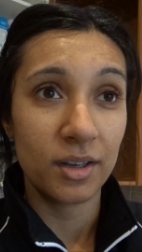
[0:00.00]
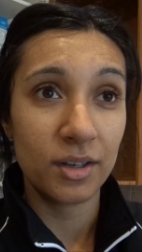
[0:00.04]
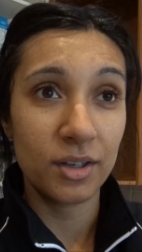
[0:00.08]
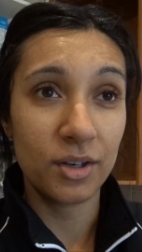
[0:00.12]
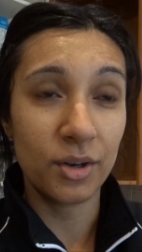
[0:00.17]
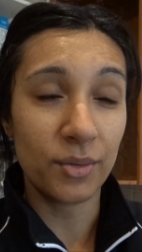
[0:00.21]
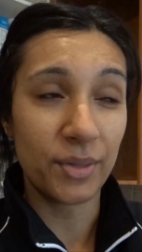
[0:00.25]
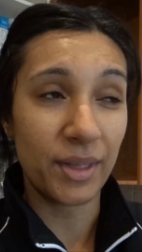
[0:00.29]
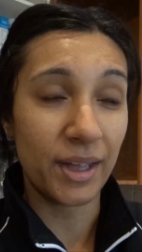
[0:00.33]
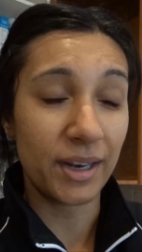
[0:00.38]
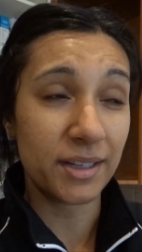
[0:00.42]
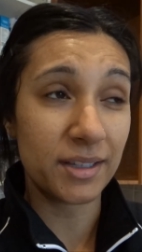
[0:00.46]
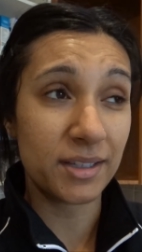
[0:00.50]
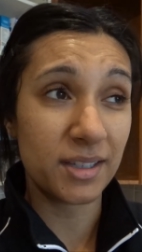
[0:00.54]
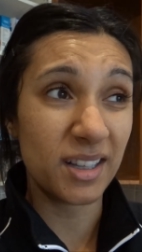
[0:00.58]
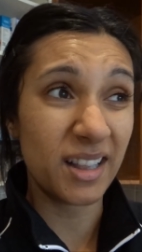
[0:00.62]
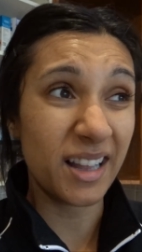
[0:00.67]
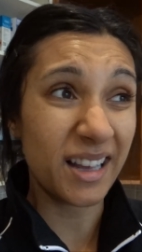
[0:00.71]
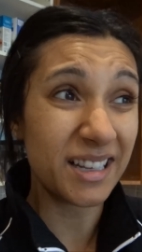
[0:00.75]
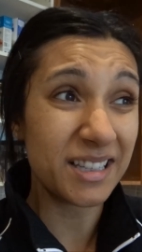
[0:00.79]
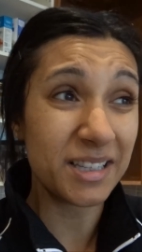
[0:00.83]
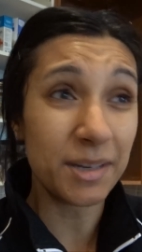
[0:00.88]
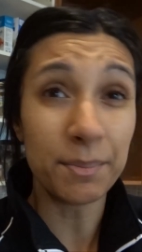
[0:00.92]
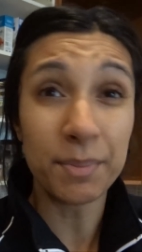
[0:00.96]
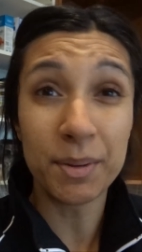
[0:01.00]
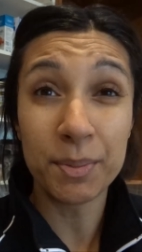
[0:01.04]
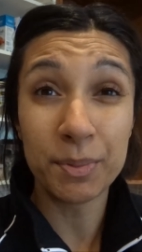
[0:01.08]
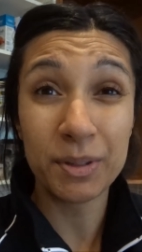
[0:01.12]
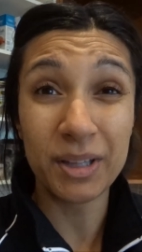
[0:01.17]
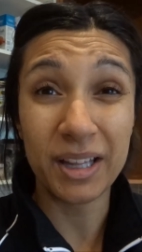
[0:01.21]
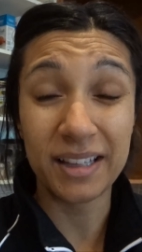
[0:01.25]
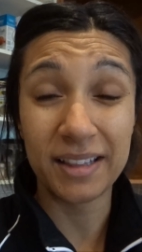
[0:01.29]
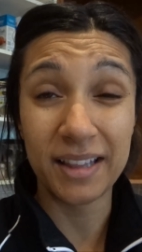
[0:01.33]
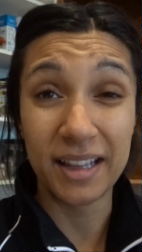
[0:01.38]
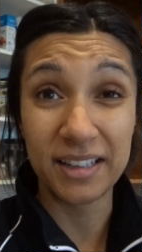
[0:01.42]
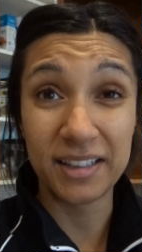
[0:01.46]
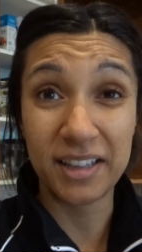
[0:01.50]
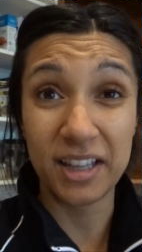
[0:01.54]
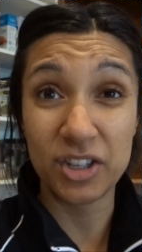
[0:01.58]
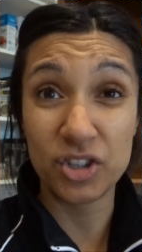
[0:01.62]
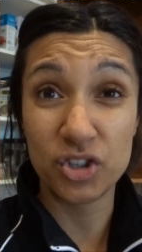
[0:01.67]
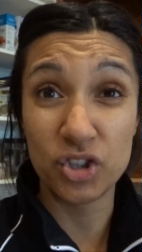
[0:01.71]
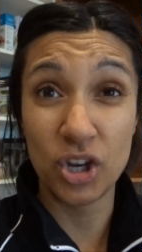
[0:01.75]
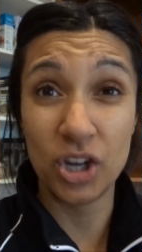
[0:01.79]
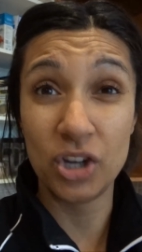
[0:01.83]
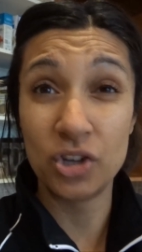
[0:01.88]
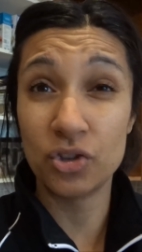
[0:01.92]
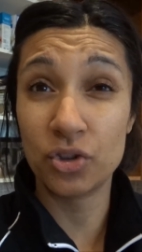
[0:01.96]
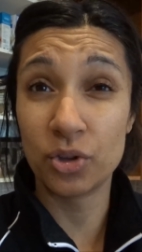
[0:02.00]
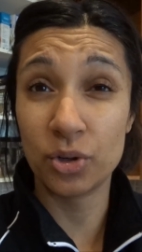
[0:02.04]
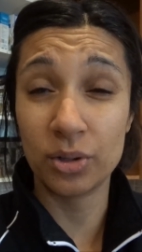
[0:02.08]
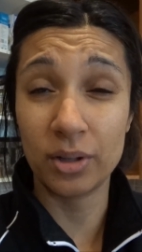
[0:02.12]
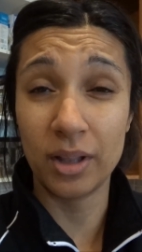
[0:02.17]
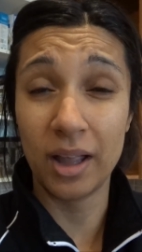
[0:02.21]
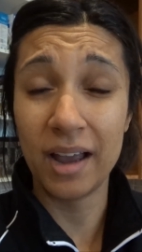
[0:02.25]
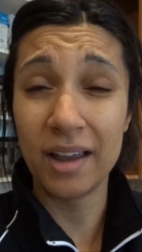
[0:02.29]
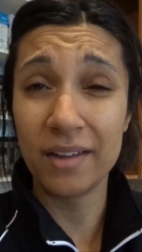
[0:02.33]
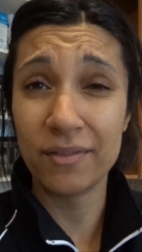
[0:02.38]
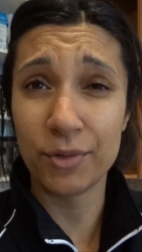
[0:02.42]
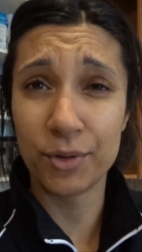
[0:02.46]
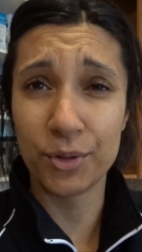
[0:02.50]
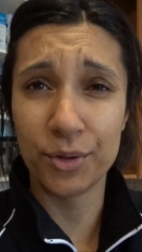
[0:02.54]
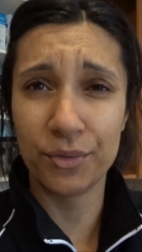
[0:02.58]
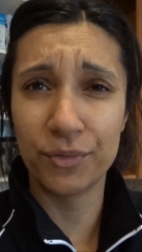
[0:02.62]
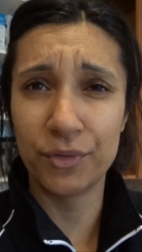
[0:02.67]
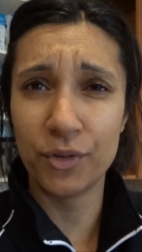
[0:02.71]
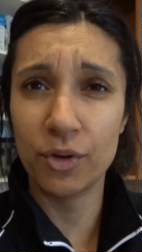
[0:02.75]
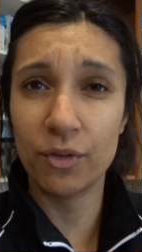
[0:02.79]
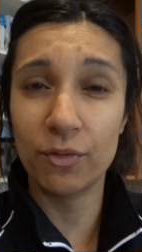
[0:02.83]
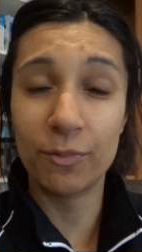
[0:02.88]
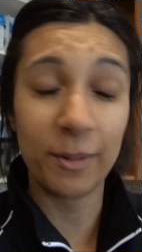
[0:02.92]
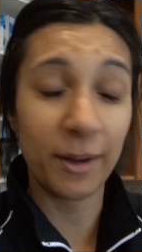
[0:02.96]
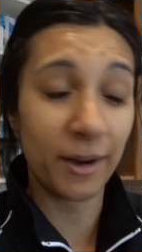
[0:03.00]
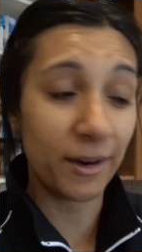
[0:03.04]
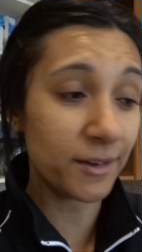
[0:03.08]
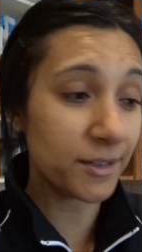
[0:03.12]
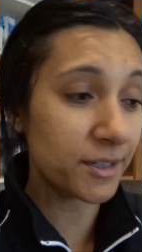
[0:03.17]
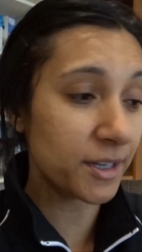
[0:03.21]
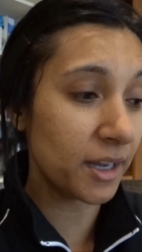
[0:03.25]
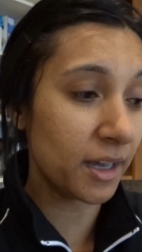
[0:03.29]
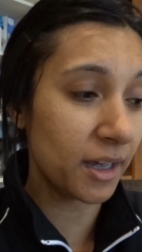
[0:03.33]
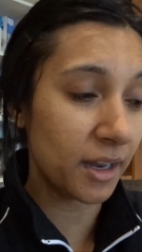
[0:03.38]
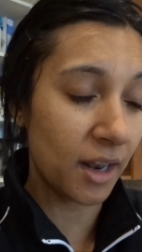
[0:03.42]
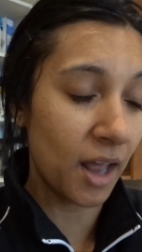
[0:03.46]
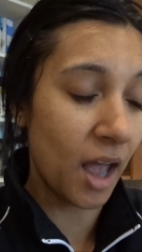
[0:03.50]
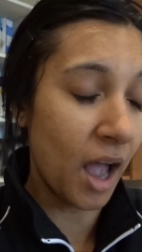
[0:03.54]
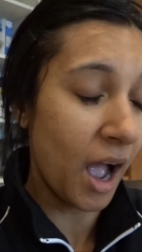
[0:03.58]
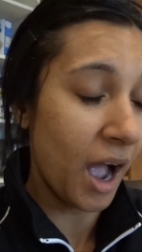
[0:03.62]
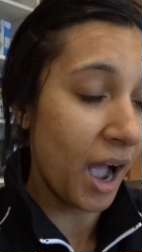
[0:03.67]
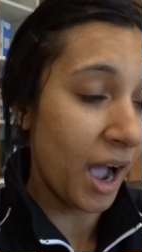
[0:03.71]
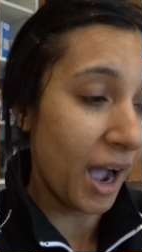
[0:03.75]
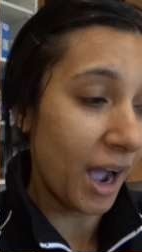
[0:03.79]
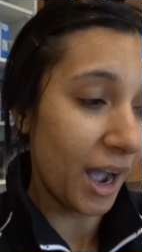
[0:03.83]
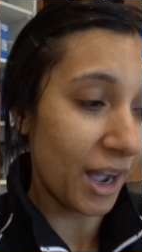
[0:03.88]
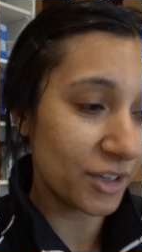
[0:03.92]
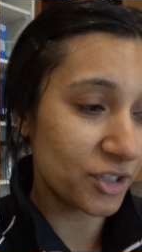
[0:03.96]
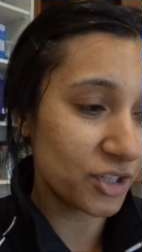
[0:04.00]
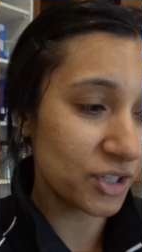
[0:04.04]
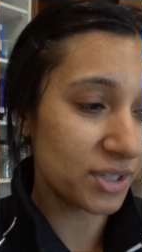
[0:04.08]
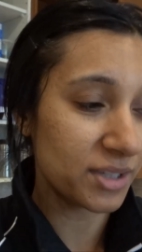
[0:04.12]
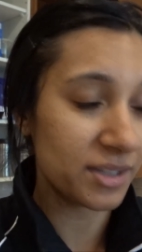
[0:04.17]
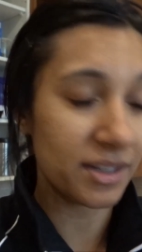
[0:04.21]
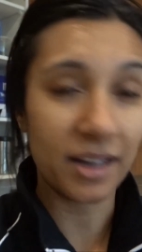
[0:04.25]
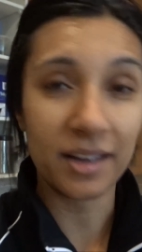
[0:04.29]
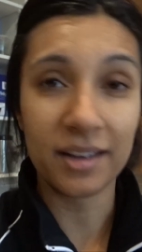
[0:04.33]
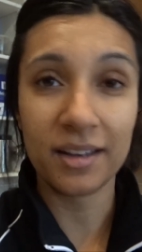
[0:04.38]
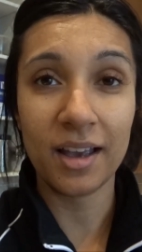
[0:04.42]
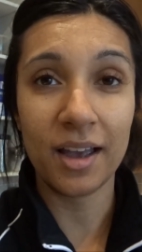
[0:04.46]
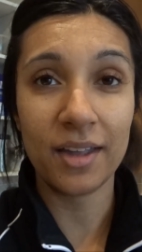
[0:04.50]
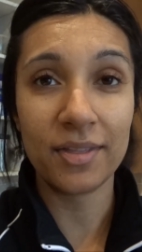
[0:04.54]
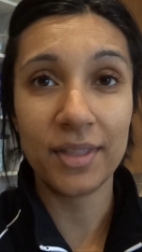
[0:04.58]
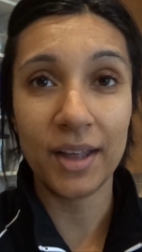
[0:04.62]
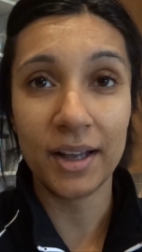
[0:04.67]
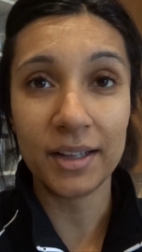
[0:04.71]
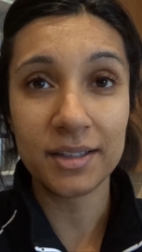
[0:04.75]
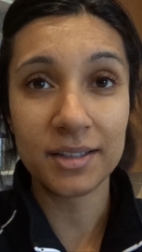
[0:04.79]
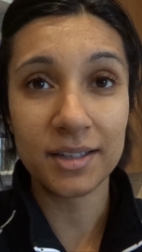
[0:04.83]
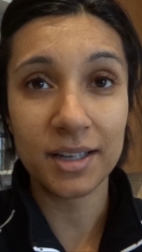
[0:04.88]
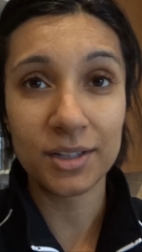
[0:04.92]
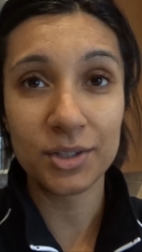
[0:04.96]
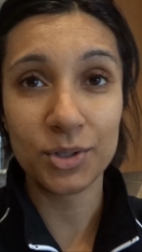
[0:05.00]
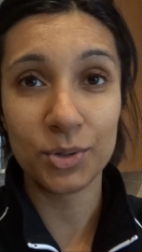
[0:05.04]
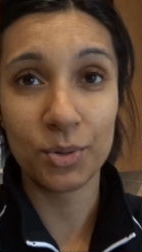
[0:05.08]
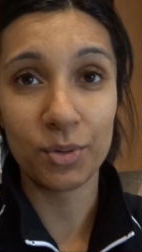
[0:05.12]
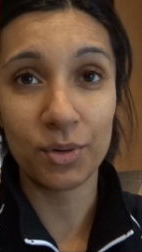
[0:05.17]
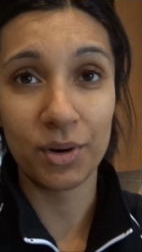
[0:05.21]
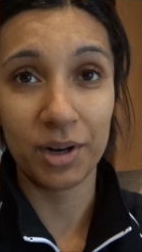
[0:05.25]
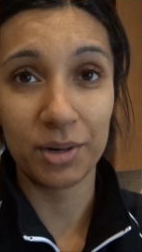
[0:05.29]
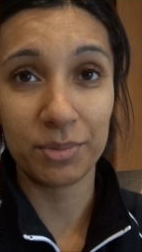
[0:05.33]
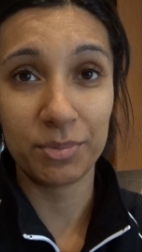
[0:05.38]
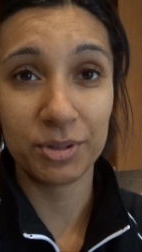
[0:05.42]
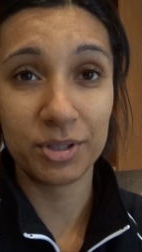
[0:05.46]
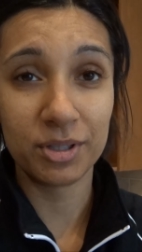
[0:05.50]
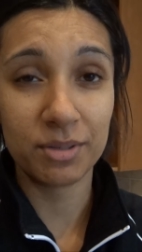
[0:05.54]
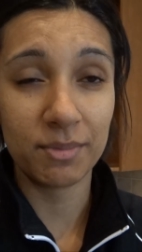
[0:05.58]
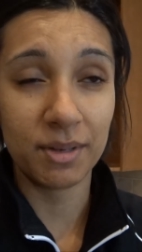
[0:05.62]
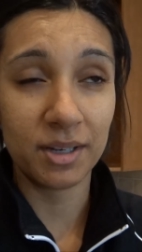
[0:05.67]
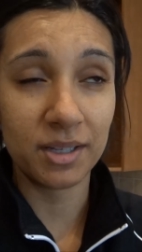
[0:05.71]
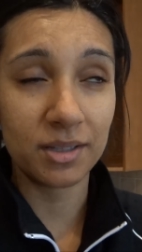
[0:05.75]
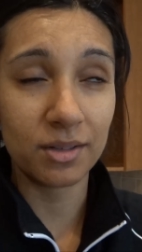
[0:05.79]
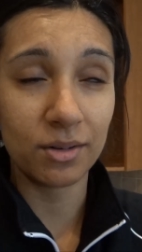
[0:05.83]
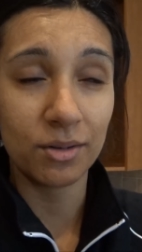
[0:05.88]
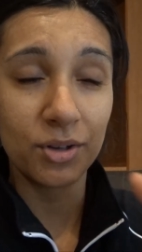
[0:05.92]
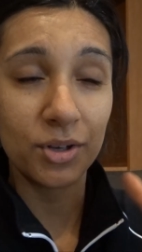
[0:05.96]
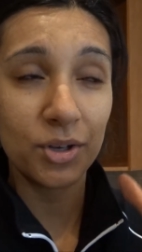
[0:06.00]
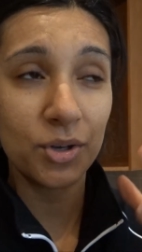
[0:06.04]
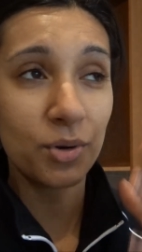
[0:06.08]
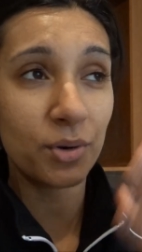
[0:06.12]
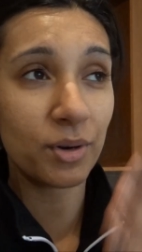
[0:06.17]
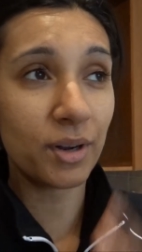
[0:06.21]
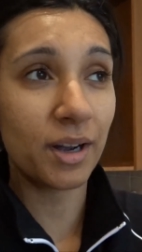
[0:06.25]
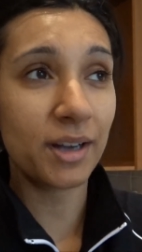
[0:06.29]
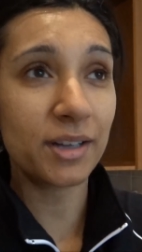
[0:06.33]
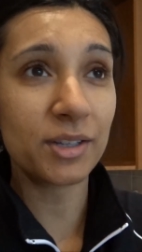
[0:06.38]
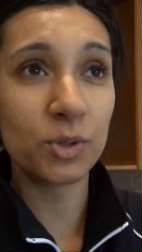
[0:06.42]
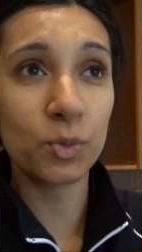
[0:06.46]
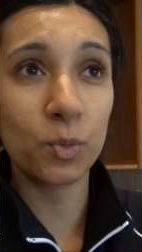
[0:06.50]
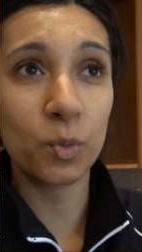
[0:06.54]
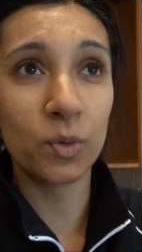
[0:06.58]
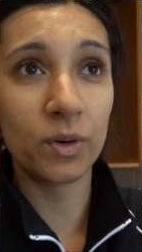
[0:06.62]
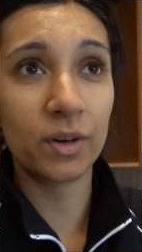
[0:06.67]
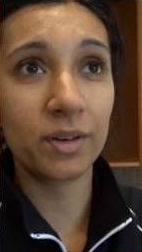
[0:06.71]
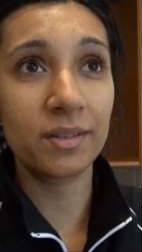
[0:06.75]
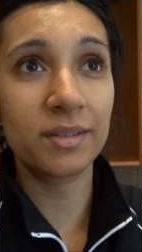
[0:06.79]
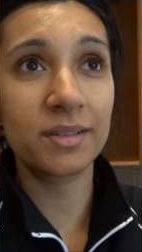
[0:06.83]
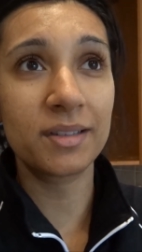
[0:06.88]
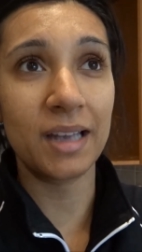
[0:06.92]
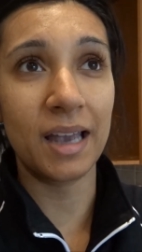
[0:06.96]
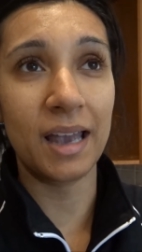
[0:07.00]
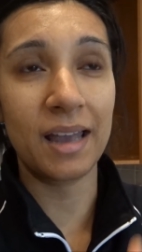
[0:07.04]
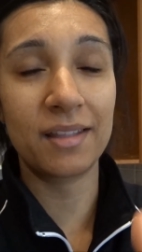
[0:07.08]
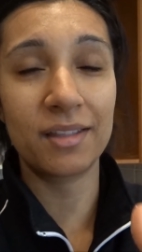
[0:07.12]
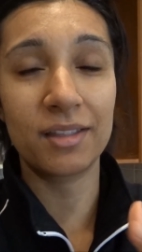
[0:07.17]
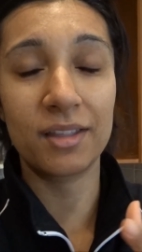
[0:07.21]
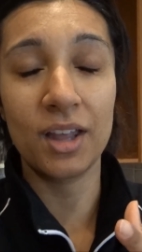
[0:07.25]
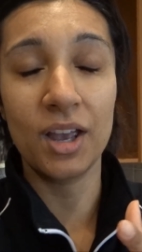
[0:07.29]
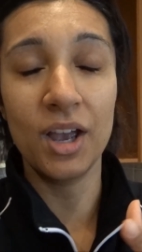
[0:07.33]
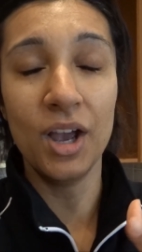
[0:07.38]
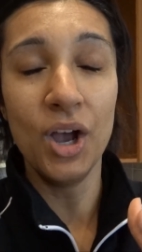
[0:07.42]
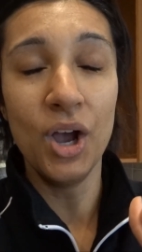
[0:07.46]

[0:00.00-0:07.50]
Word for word: you know that it's like some people like that does change their life or their view of parenting and I just like that's like so incredible to me. So your guys words and